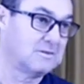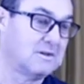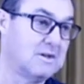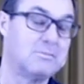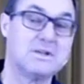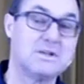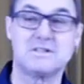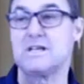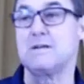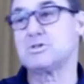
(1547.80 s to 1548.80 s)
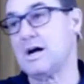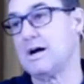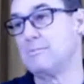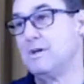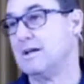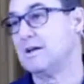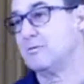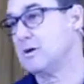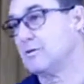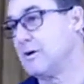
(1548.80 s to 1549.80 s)
But at the same time, if we
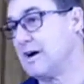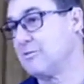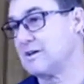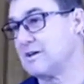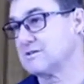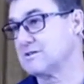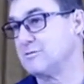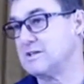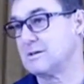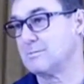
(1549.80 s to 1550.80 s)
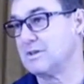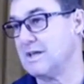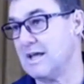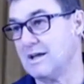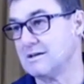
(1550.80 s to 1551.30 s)
are 5,000 feet up in the air,